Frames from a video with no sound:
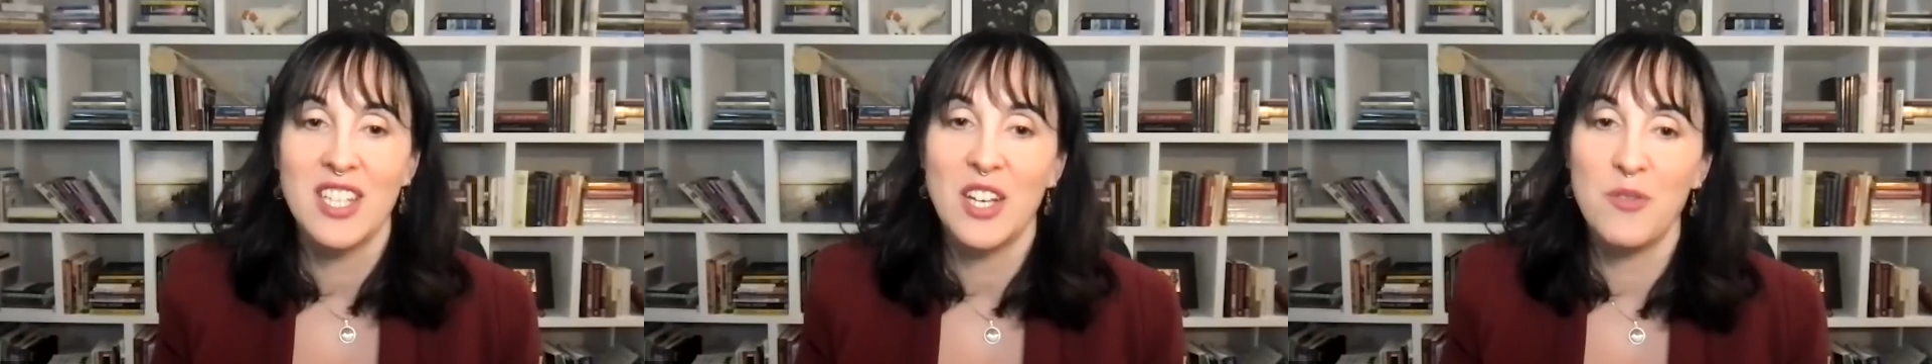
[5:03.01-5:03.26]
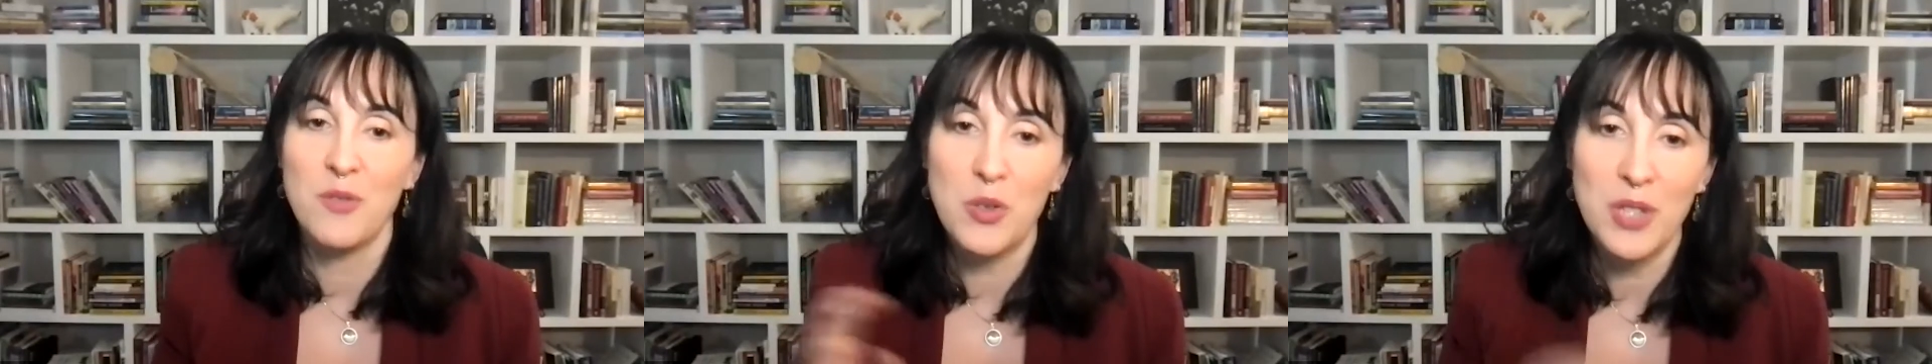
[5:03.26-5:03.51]

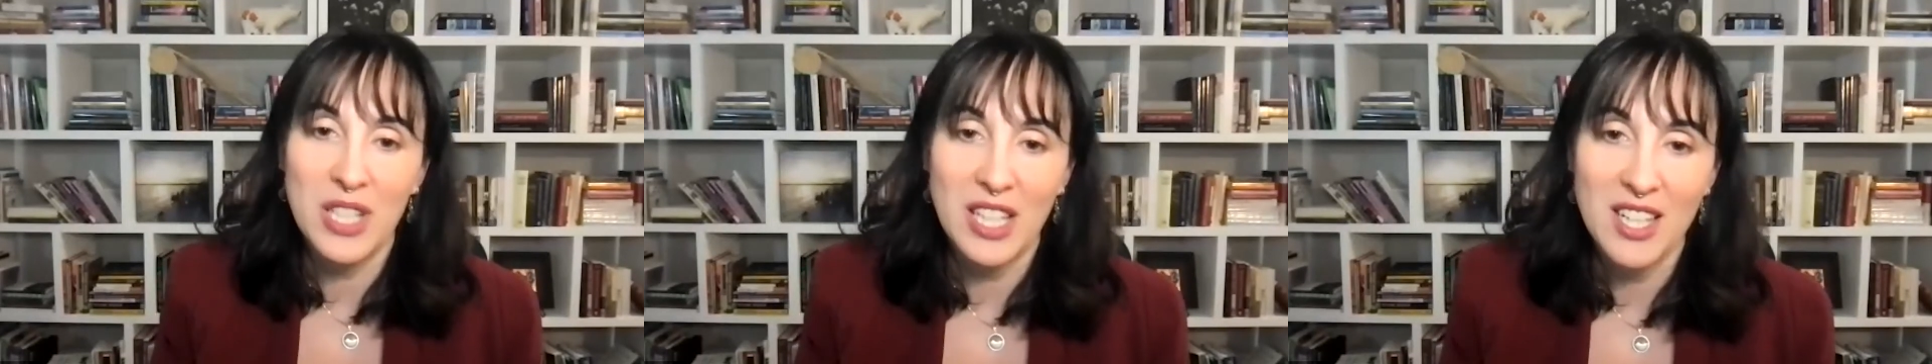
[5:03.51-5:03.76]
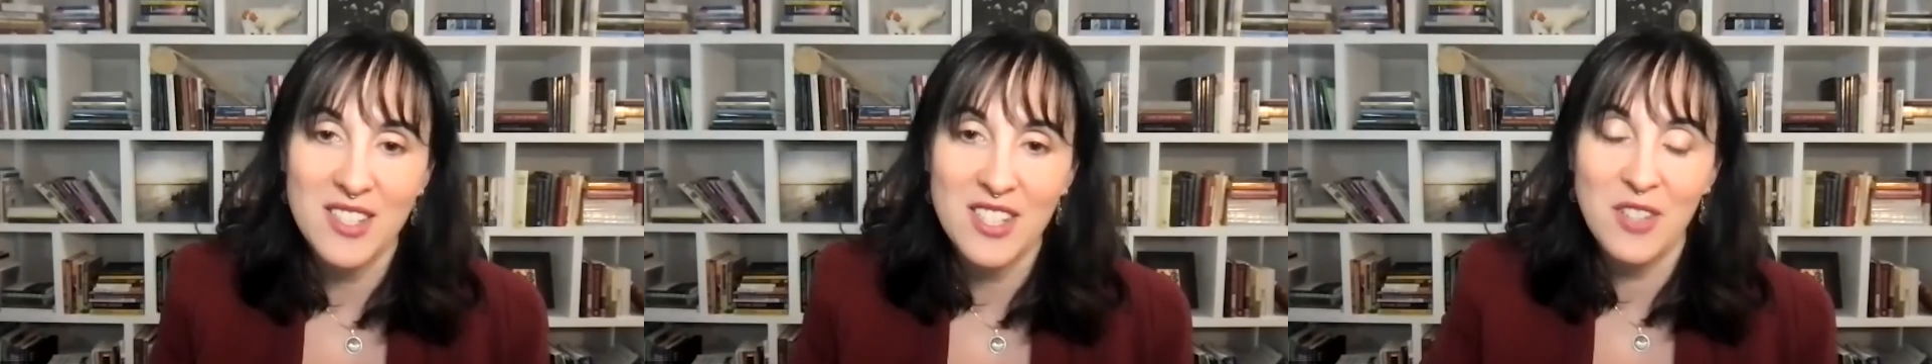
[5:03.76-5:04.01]
And while we
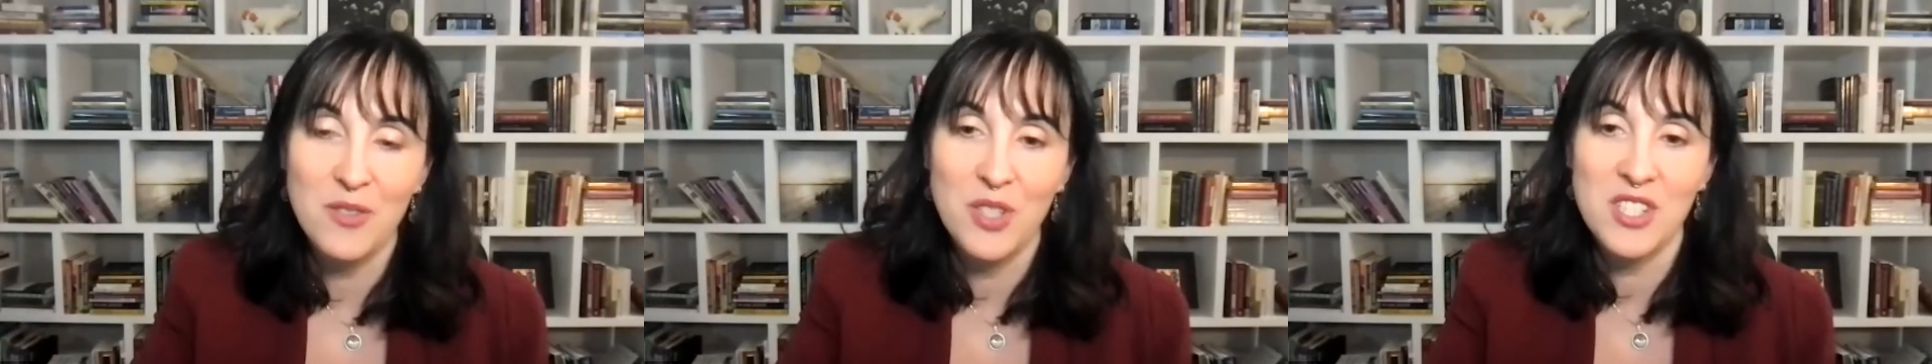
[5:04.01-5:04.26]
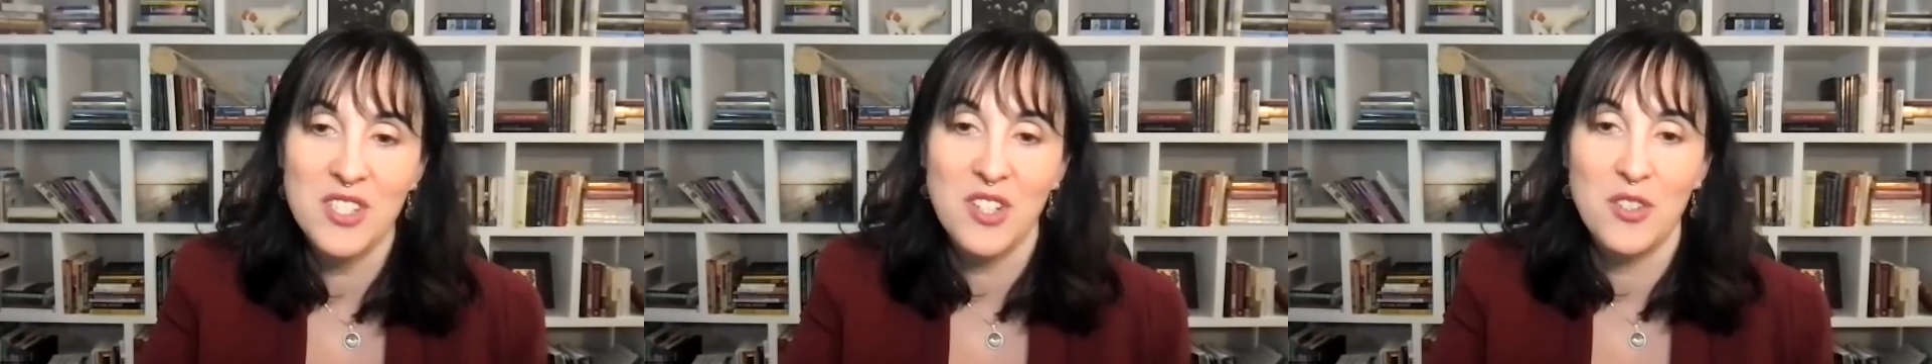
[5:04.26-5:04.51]
can't save
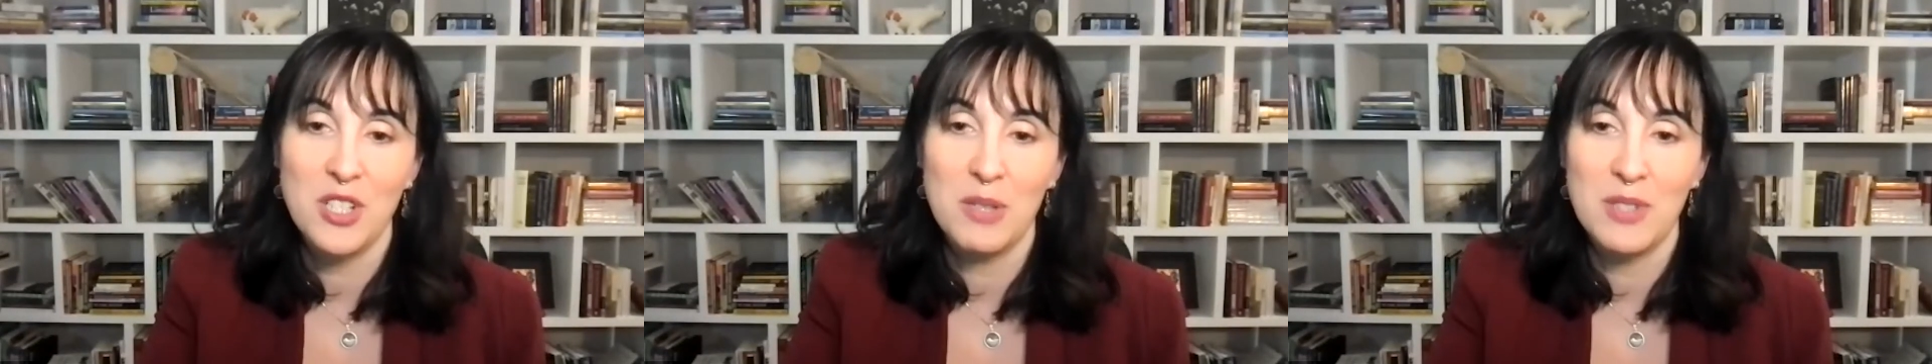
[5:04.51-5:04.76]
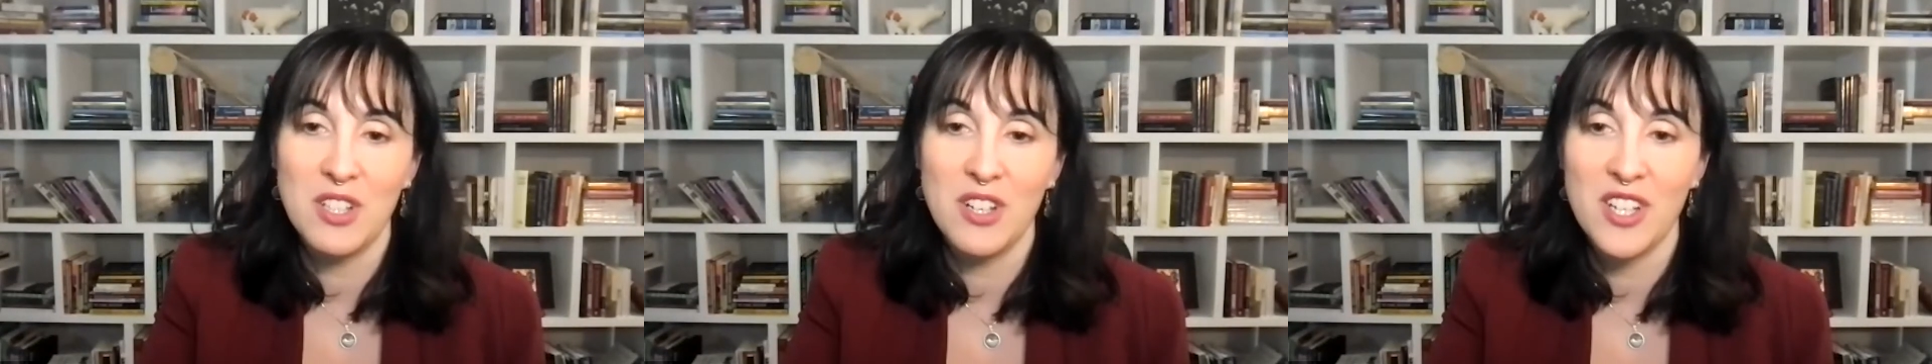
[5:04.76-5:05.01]
what has already
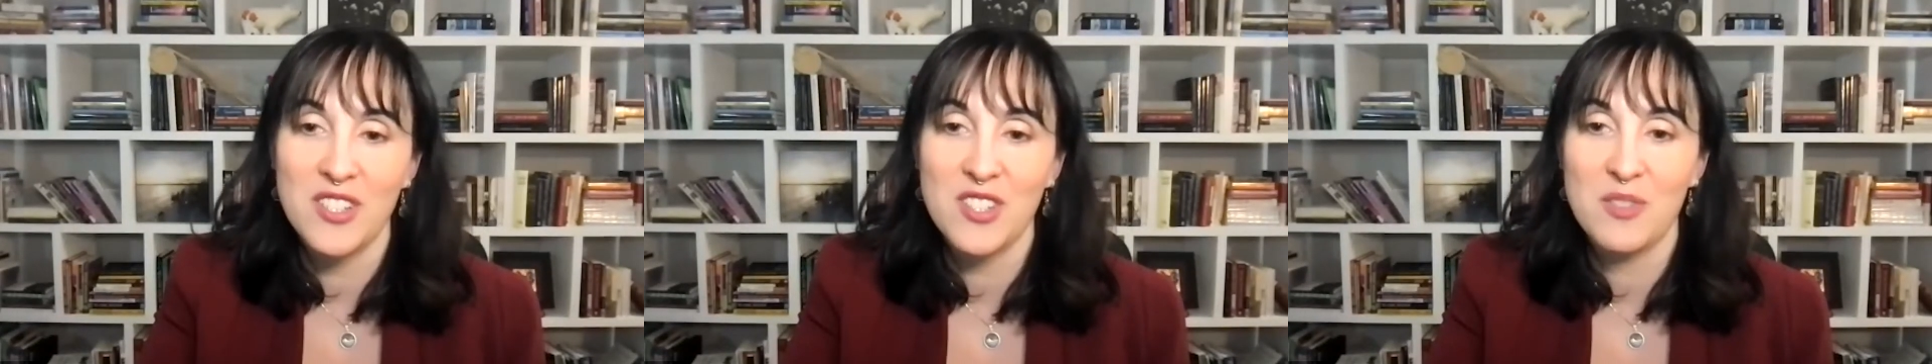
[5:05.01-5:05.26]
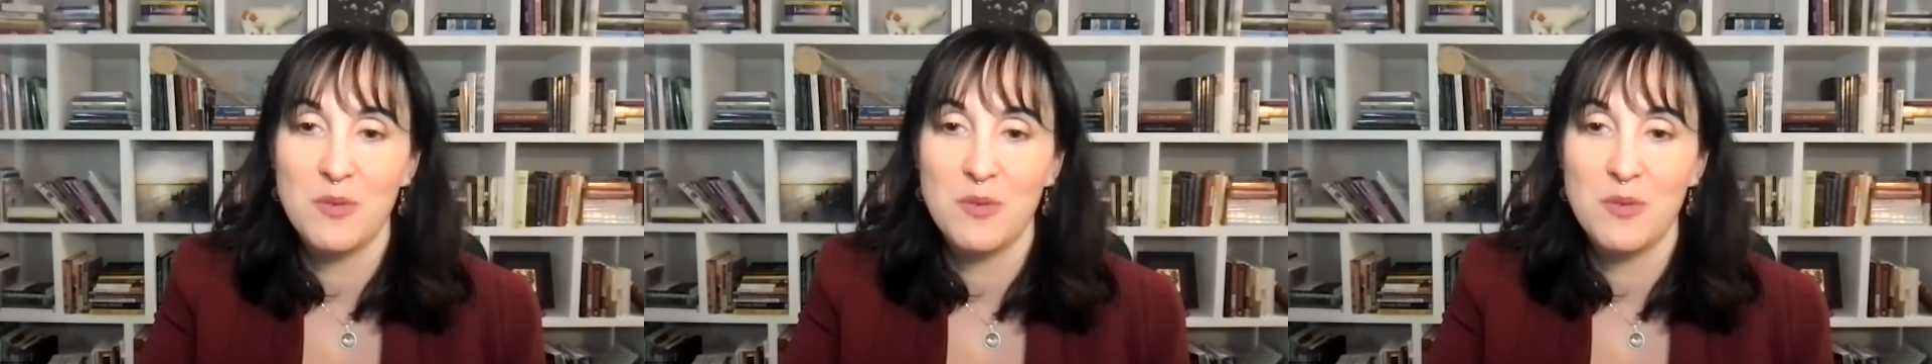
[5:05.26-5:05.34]
been lost,